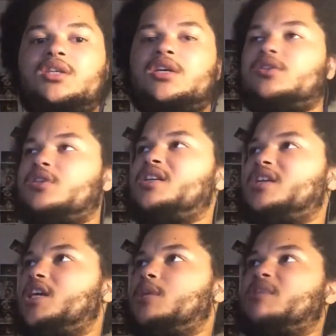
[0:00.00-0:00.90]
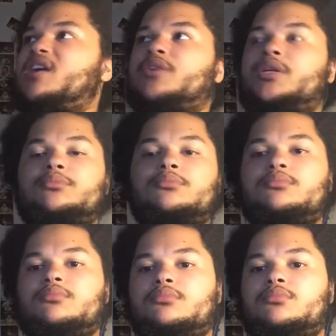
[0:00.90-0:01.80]
And then they get buried.
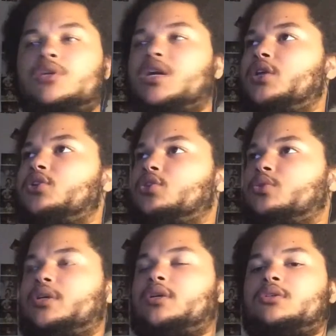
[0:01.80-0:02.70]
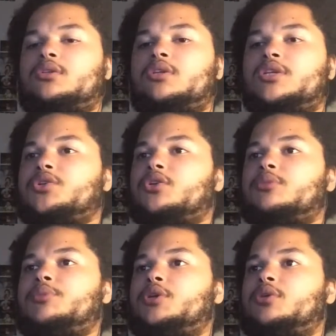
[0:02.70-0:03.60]
They ain't doing nothing. They turn
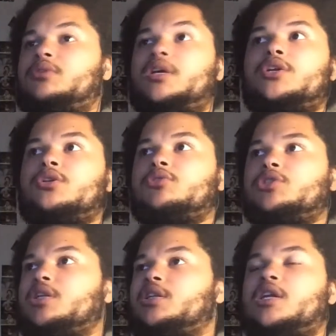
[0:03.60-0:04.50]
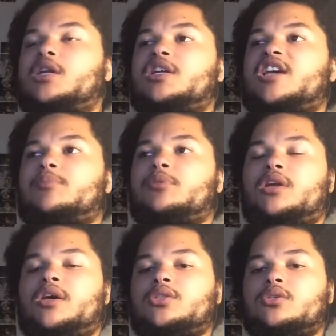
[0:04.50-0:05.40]
them heel. They didn't do shit. They didn't
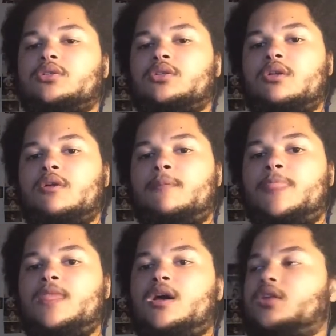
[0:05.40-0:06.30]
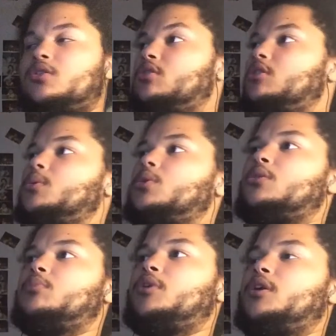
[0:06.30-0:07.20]
capitalize on it. I thought they were going
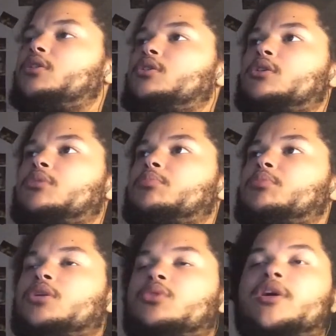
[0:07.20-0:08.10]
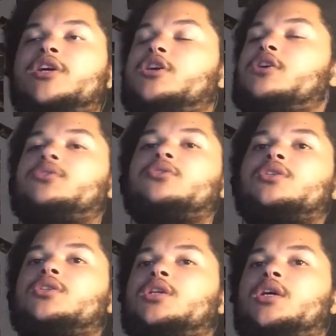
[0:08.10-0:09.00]
to bring the Bully Ray character
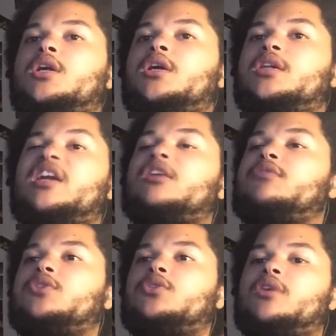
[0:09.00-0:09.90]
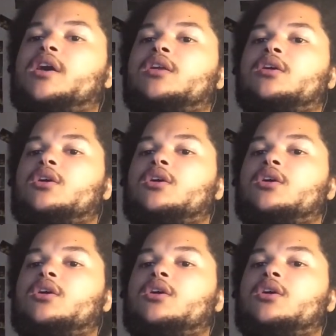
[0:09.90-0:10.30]
to TNA. They didn't even do that.